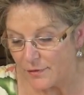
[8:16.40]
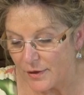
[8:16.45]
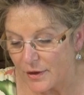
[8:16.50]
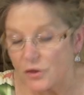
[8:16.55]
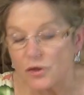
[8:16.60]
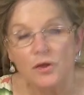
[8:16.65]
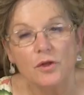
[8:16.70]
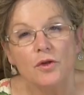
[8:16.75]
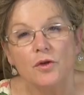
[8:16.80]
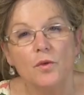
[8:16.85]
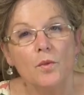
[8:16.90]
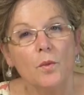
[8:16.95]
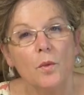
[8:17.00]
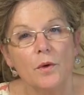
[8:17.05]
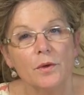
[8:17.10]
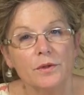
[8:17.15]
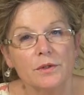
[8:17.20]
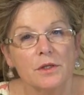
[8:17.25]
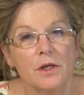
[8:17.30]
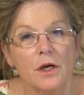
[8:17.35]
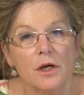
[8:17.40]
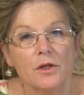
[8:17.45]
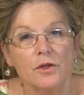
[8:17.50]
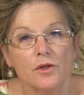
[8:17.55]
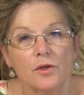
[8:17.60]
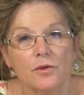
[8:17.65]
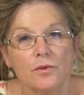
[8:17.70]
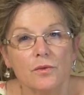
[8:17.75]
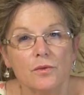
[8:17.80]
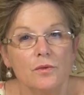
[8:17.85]
that you want
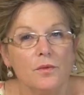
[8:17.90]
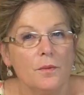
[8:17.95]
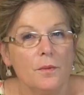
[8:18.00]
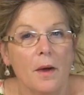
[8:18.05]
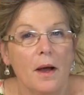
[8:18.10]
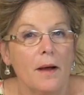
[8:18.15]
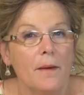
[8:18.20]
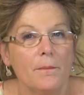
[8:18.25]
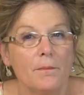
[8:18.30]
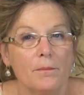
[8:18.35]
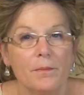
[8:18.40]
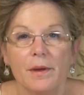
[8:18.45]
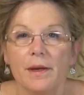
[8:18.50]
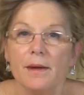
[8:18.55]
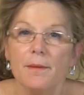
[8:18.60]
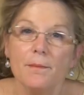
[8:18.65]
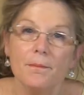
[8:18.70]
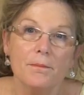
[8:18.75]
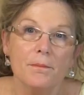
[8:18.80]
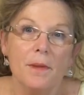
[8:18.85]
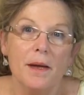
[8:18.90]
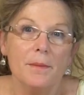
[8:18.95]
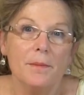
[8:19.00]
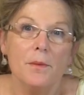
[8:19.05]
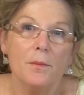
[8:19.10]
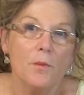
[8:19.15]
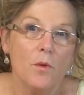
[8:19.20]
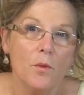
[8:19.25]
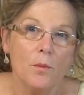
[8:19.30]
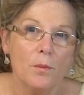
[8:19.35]
to be maybe
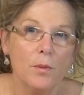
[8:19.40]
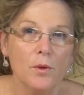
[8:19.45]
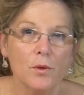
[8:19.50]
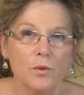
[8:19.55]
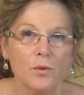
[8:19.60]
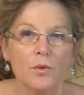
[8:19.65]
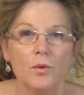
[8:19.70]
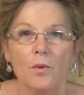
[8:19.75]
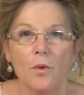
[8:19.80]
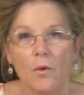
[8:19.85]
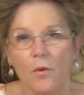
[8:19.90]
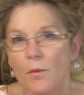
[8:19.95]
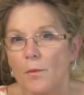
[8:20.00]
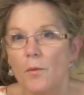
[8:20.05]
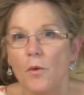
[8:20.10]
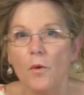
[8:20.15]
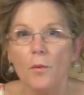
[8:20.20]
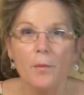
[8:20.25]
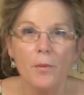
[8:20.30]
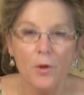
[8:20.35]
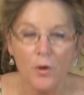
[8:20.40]
more blue or more